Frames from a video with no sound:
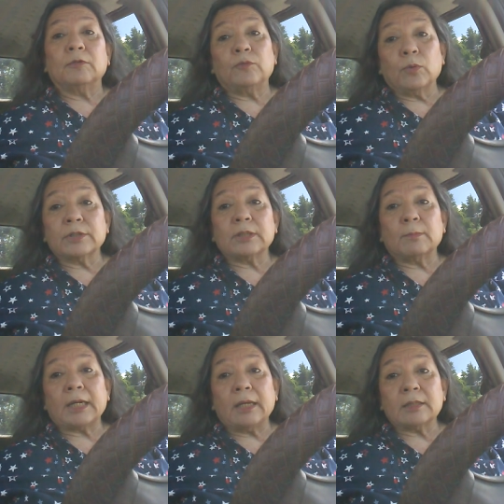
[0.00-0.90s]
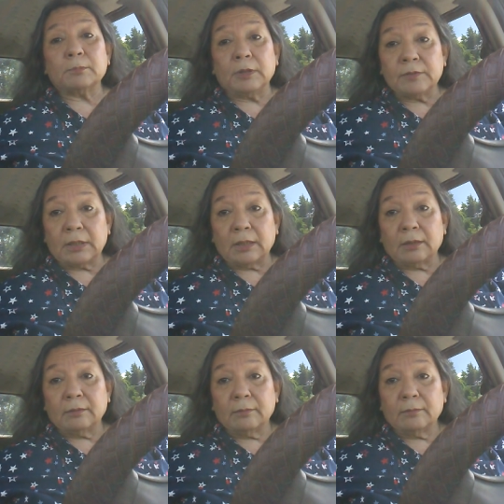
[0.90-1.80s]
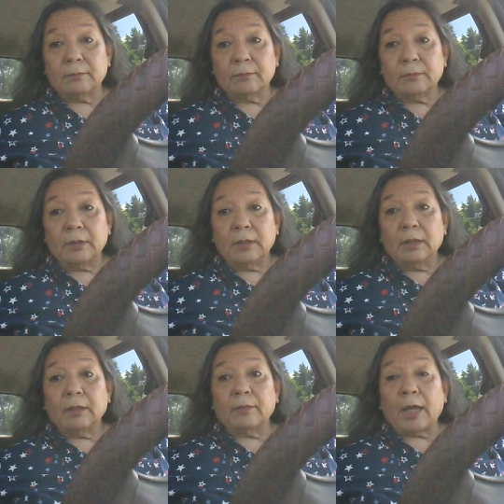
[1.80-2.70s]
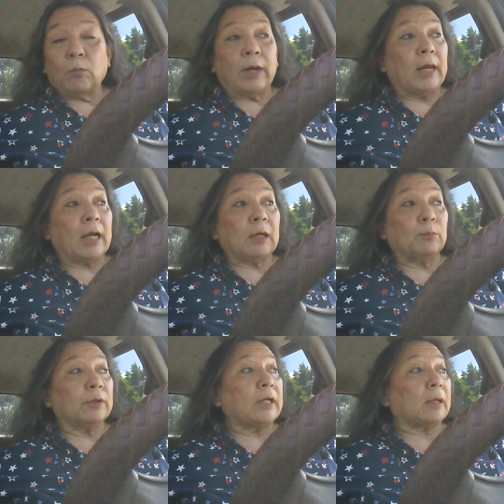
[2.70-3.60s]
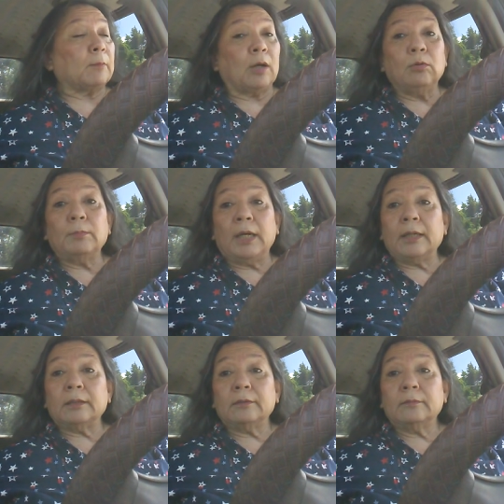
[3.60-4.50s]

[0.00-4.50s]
before somebody else moves in. That way I can protect my own butt.